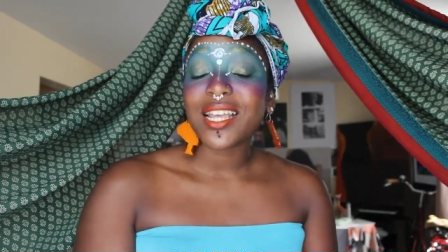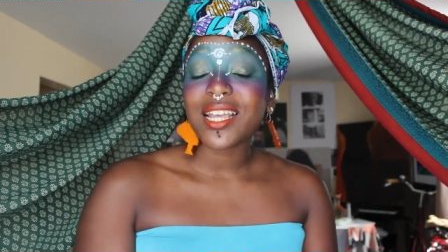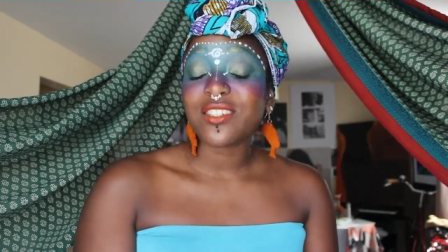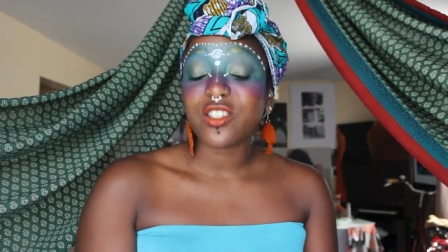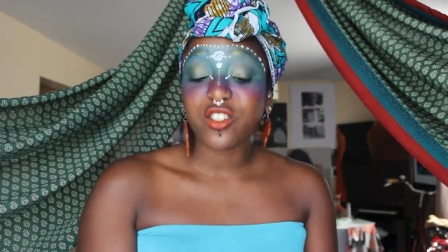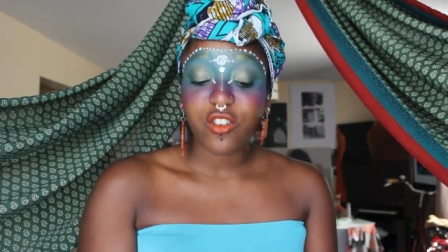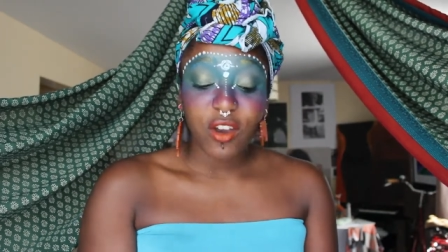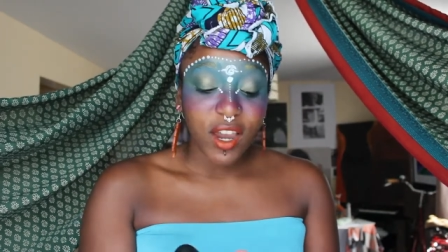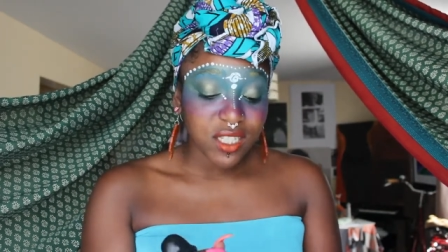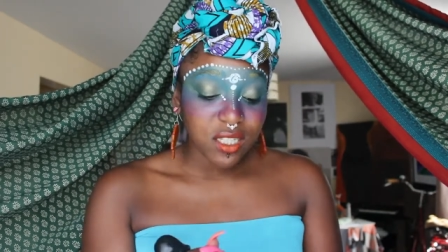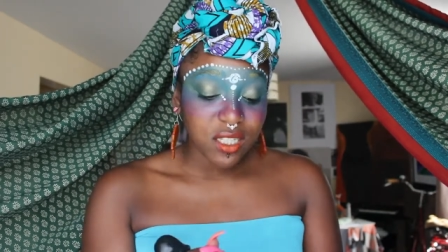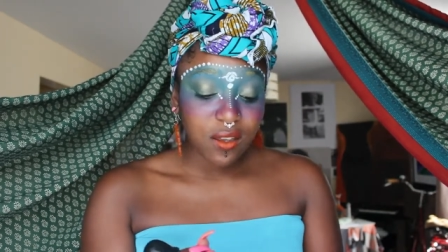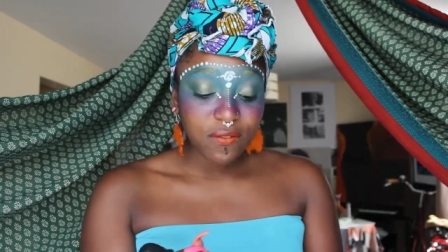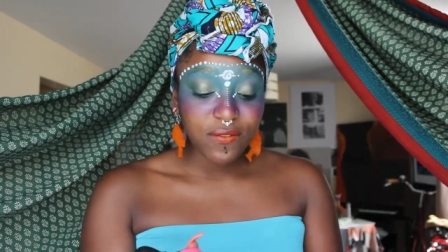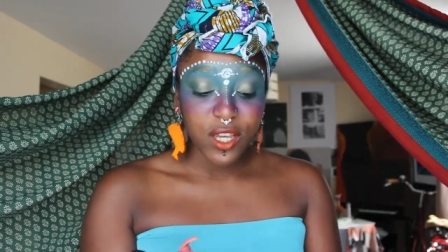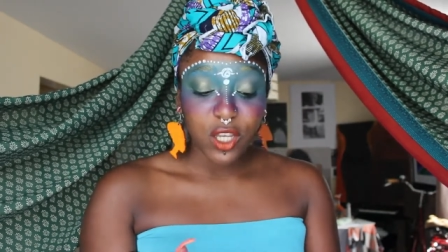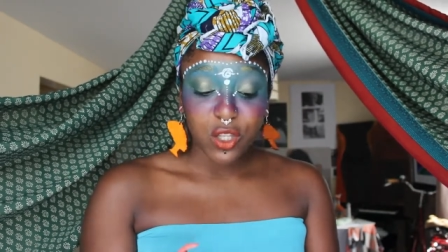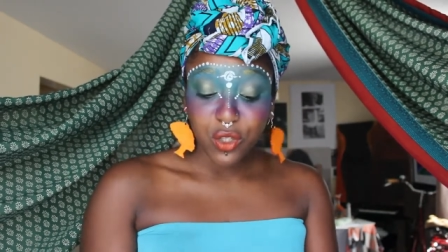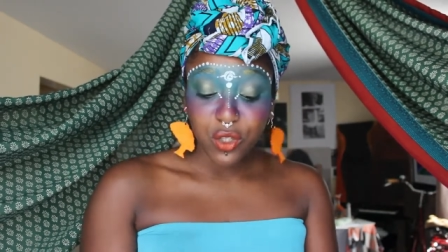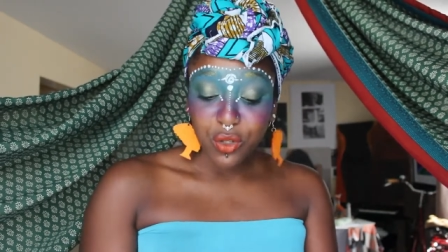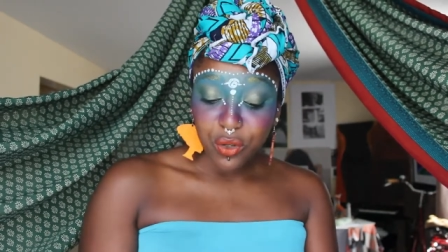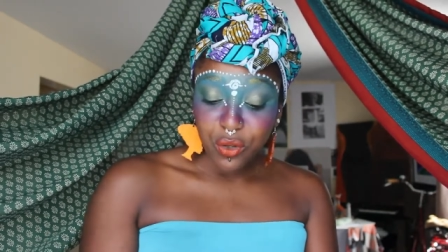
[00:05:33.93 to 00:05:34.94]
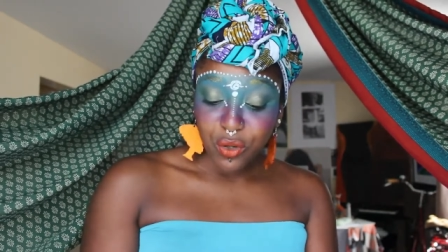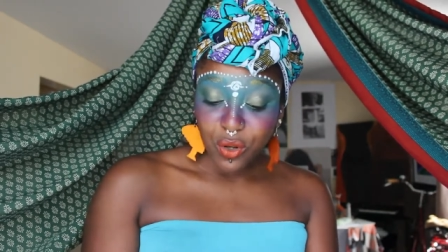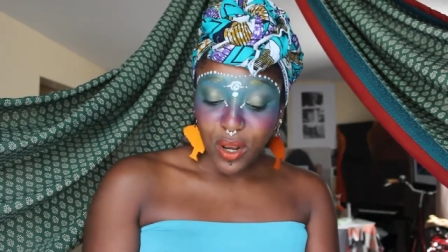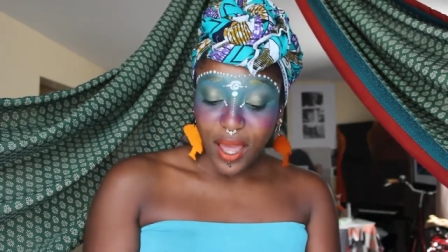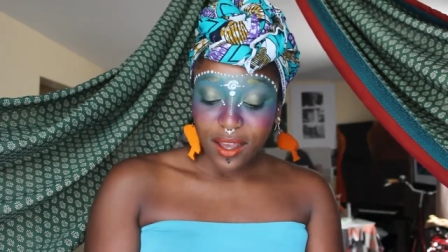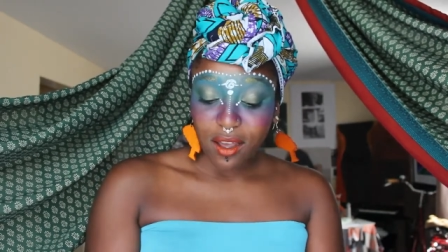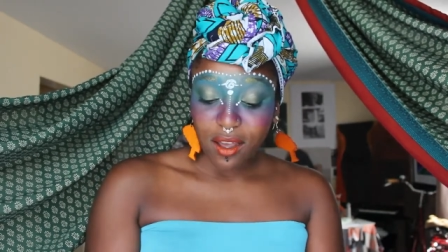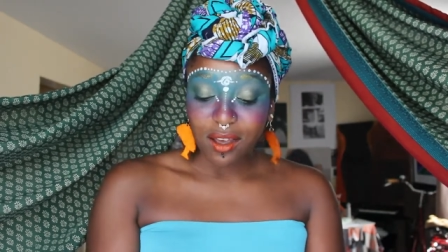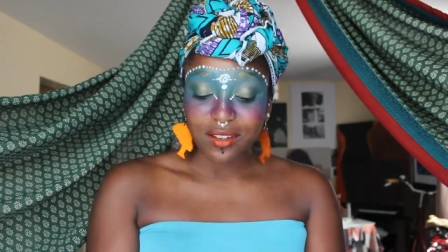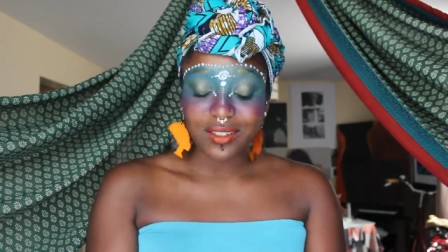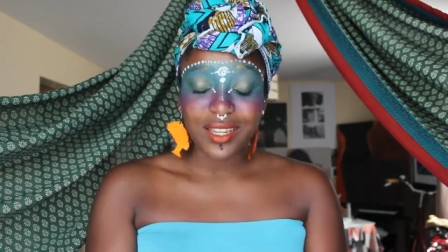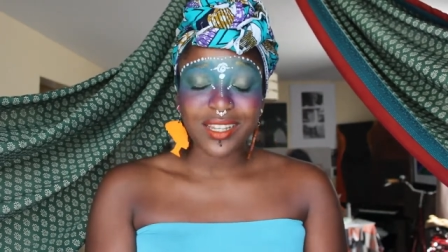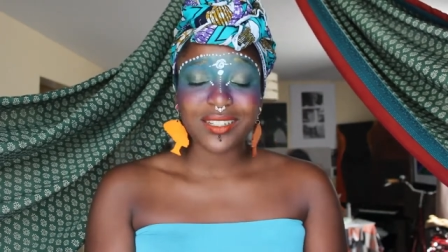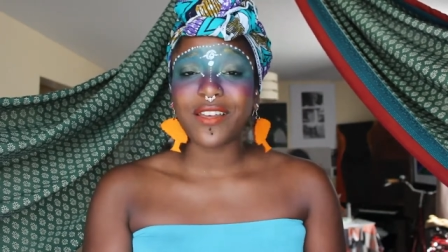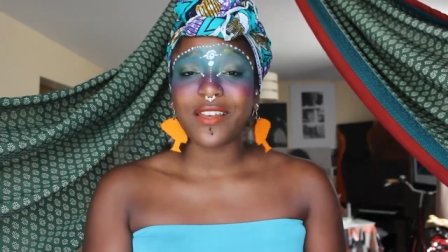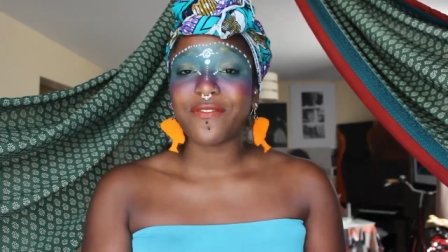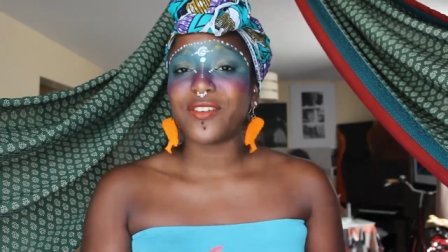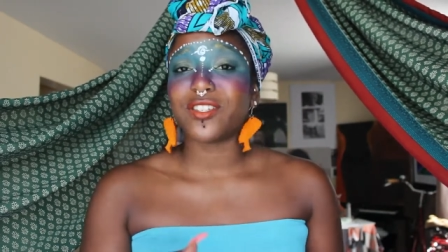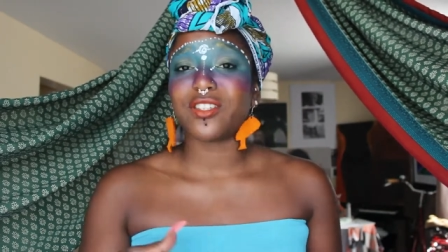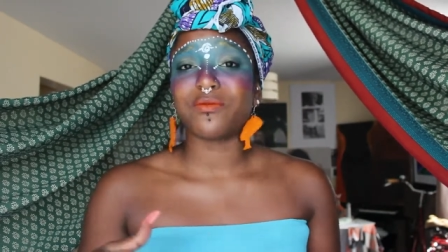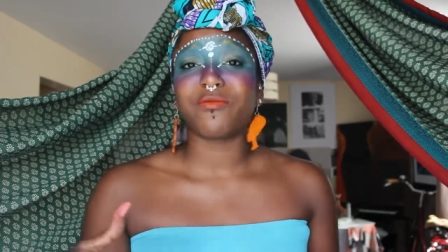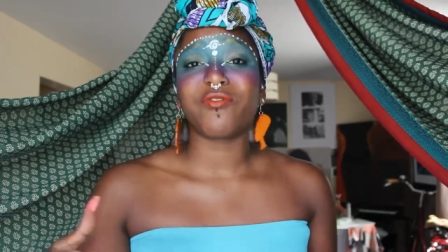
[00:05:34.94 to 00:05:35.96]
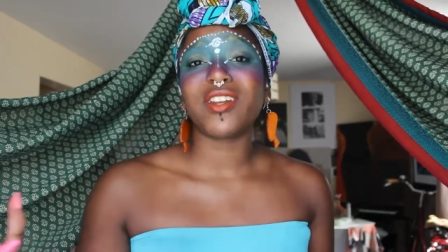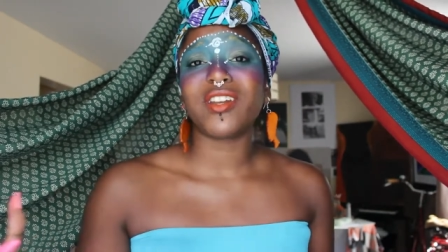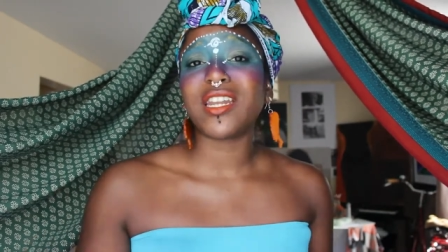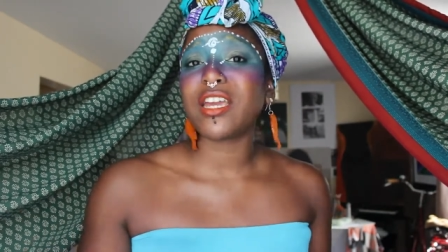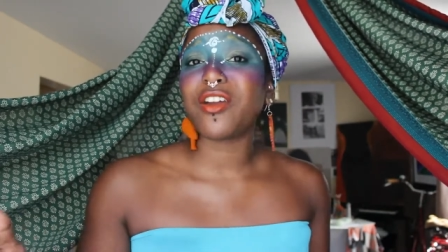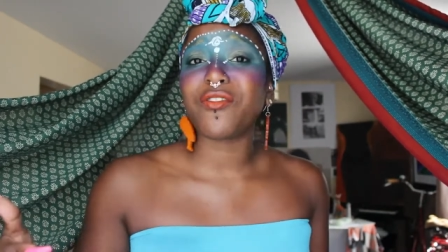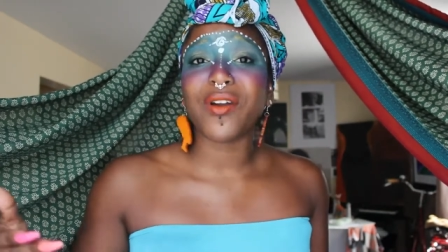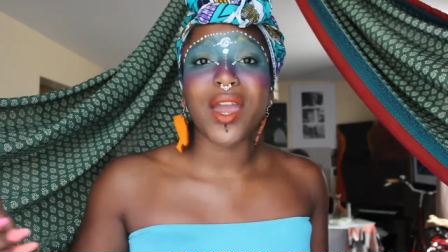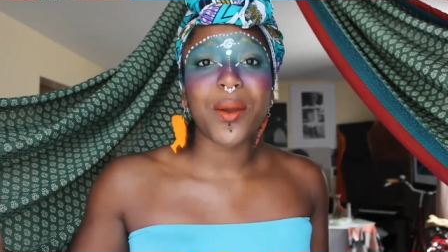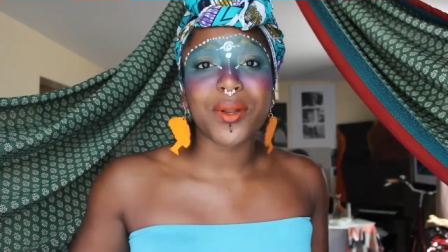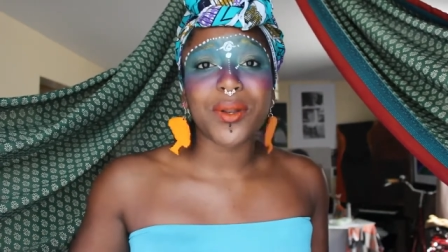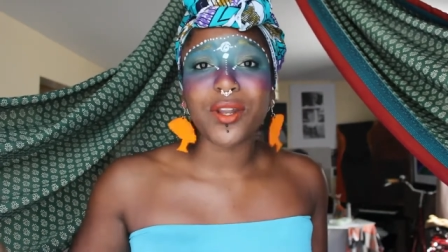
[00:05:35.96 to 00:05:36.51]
Let's try something new. Like our sex life is not really great.